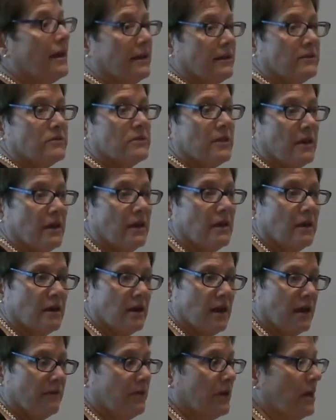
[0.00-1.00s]
and as
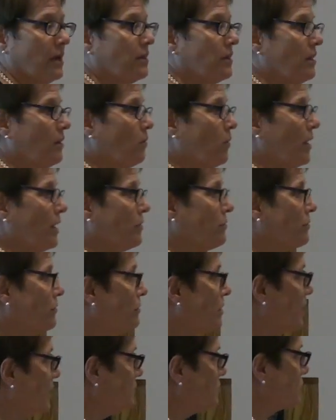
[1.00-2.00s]
they navigate their way
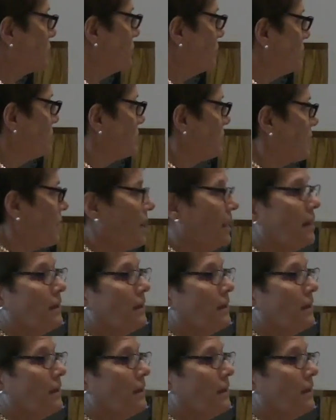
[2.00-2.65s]
through high school